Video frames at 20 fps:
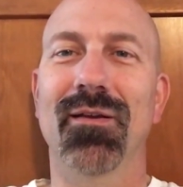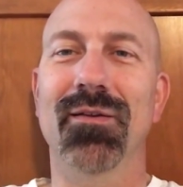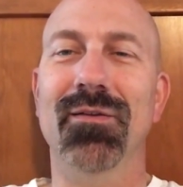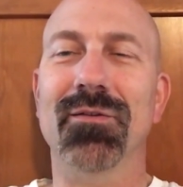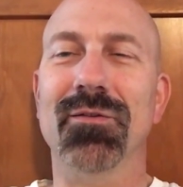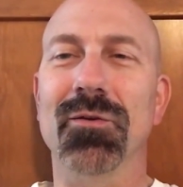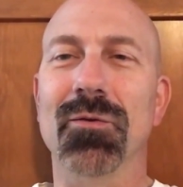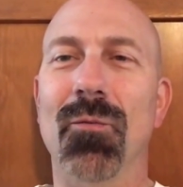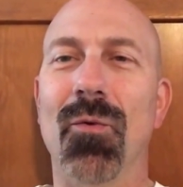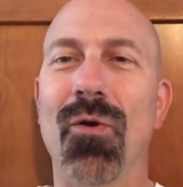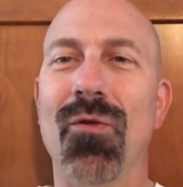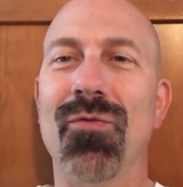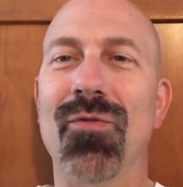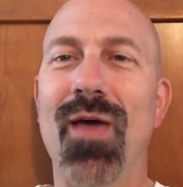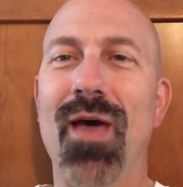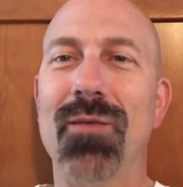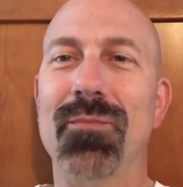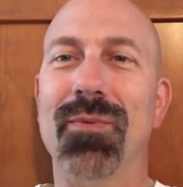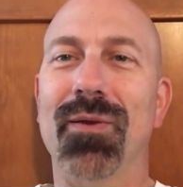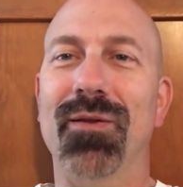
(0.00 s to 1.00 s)
There's a little more than
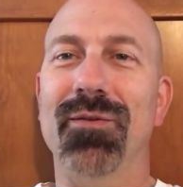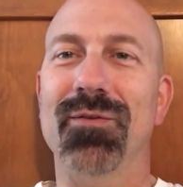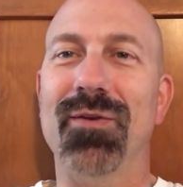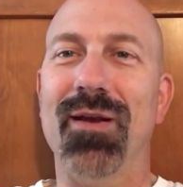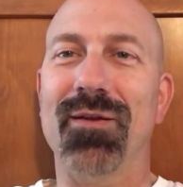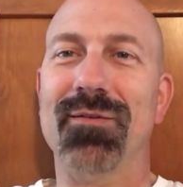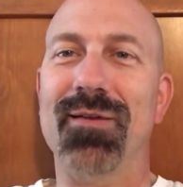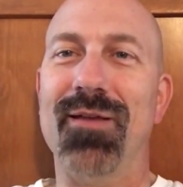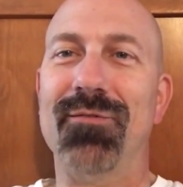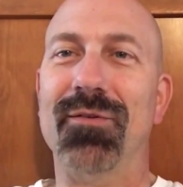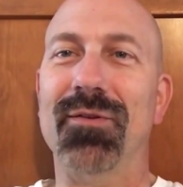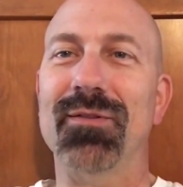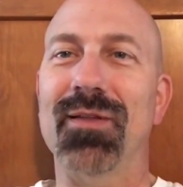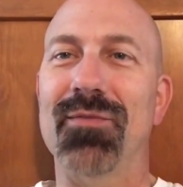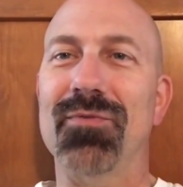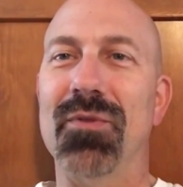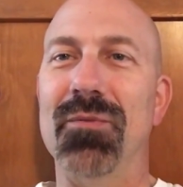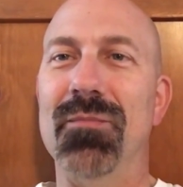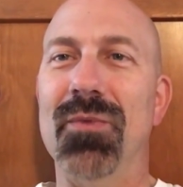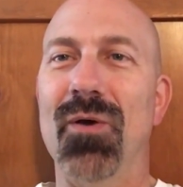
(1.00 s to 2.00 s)
that because you actually have to
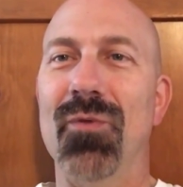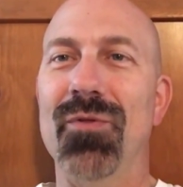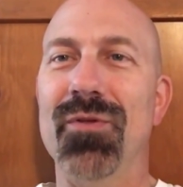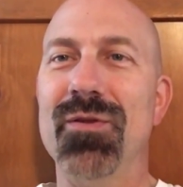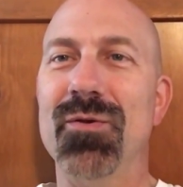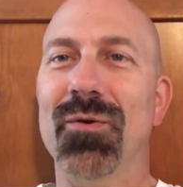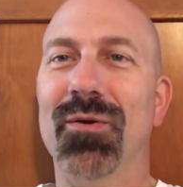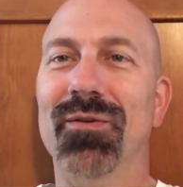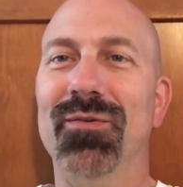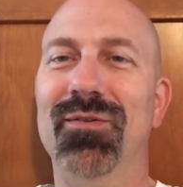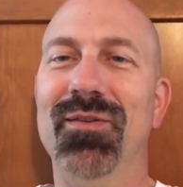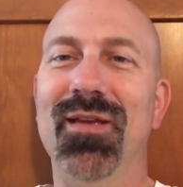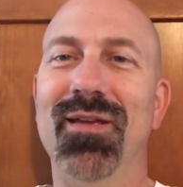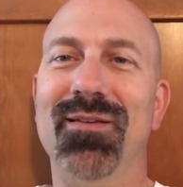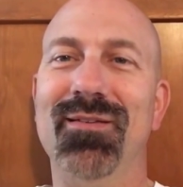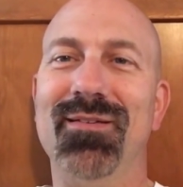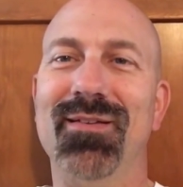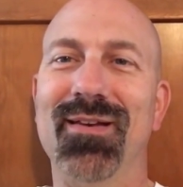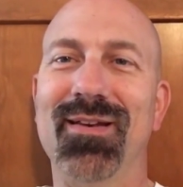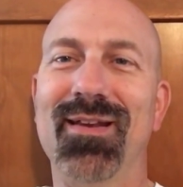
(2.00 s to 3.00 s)
let them know that you
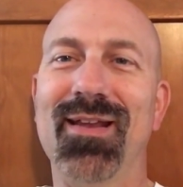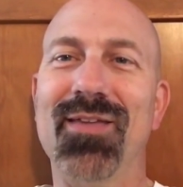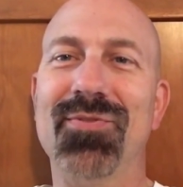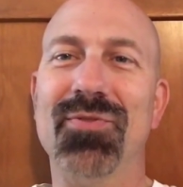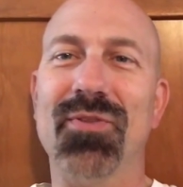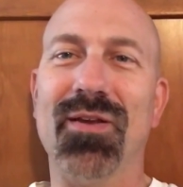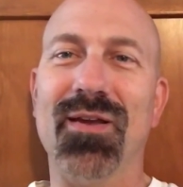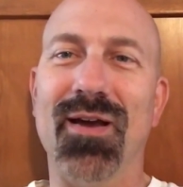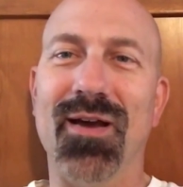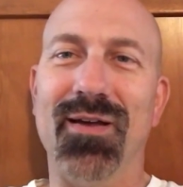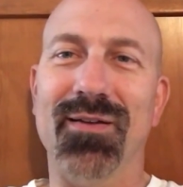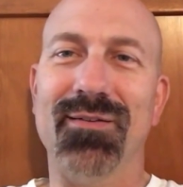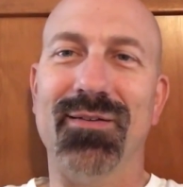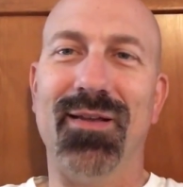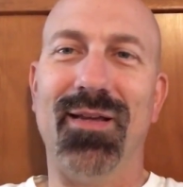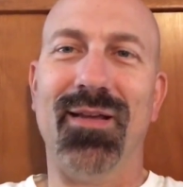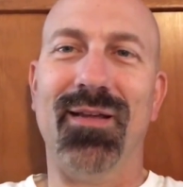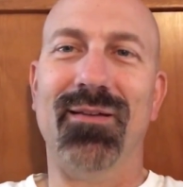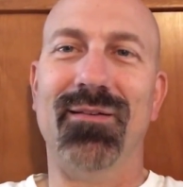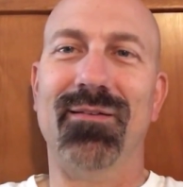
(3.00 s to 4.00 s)
exist and get the
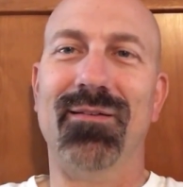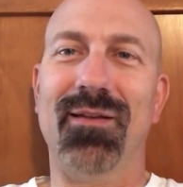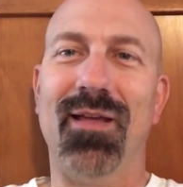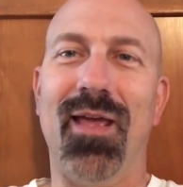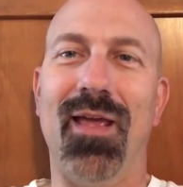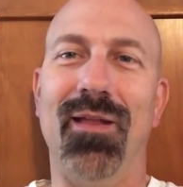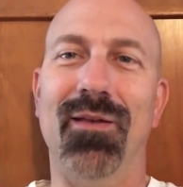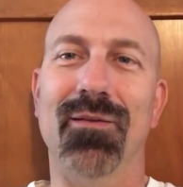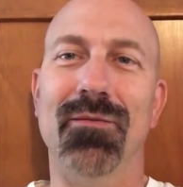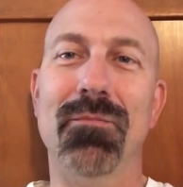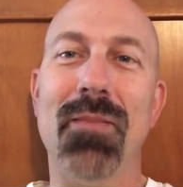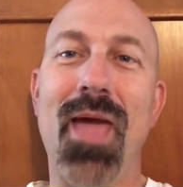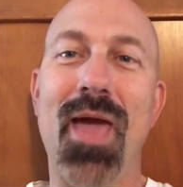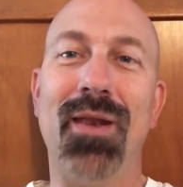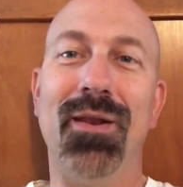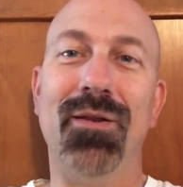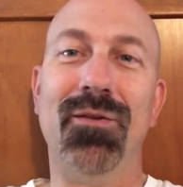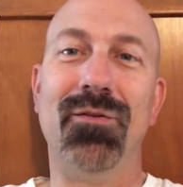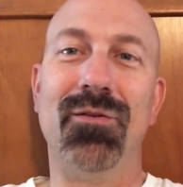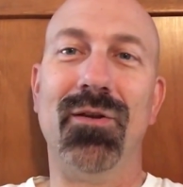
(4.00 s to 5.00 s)
content and
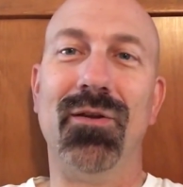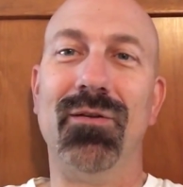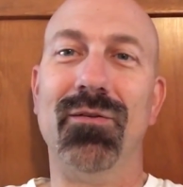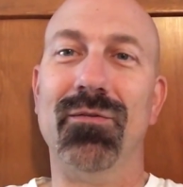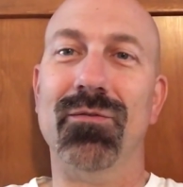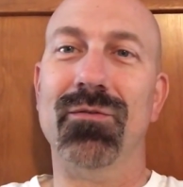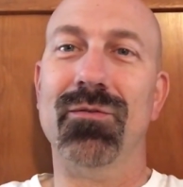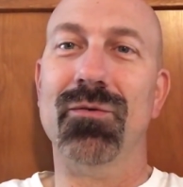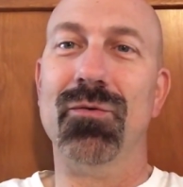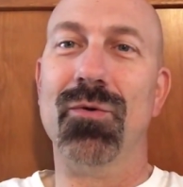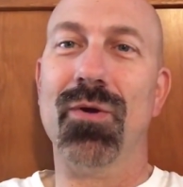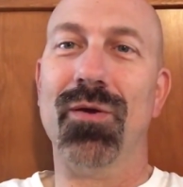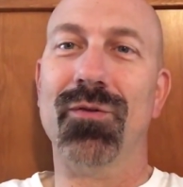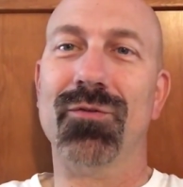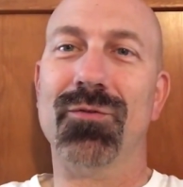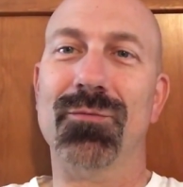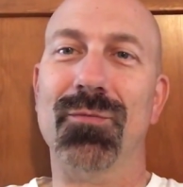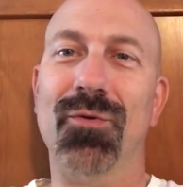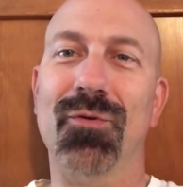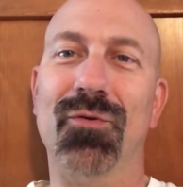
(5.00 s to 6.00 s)
manage it and do
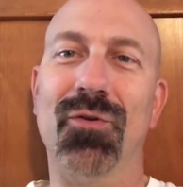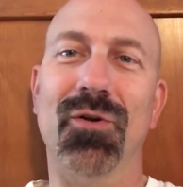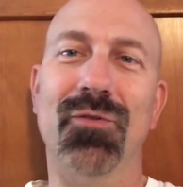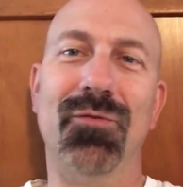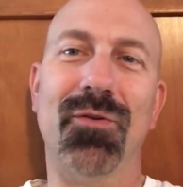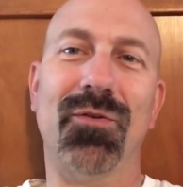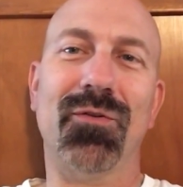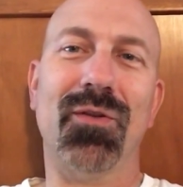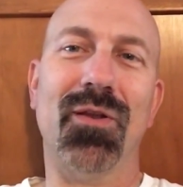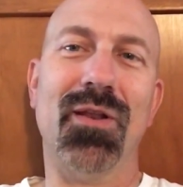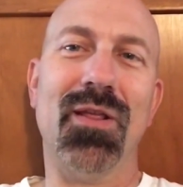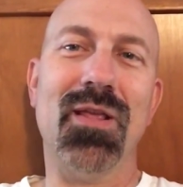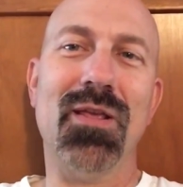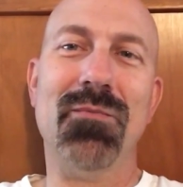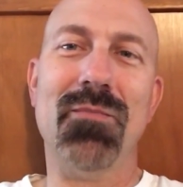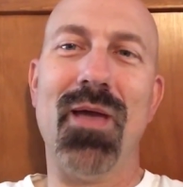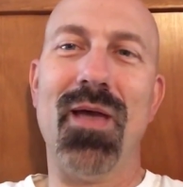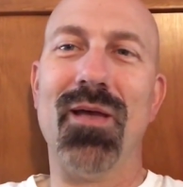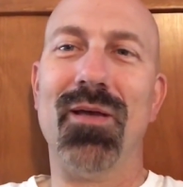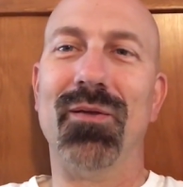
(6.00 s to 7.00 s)
customer service and
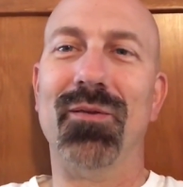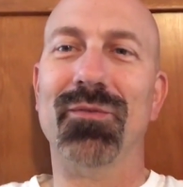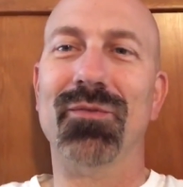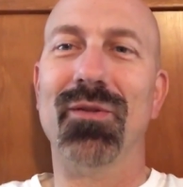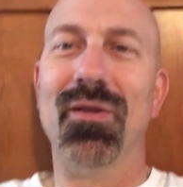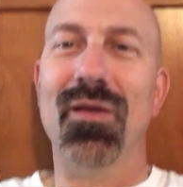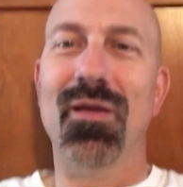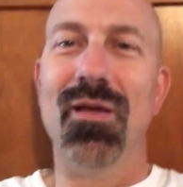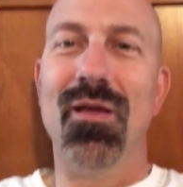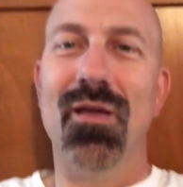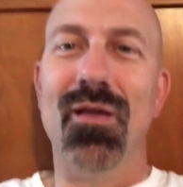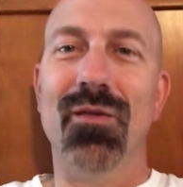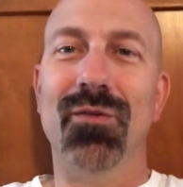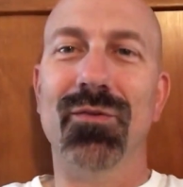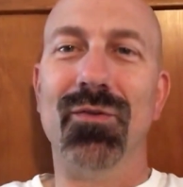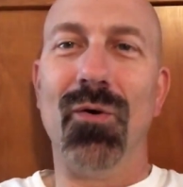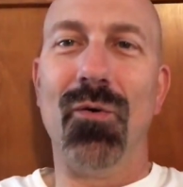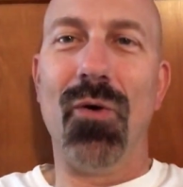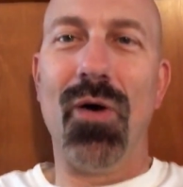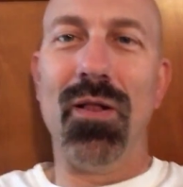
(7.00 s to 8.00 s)
emails.
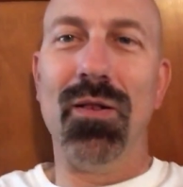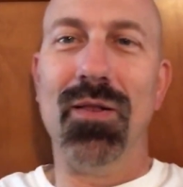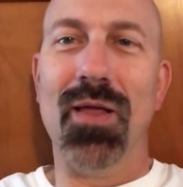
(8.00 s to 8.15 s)
So a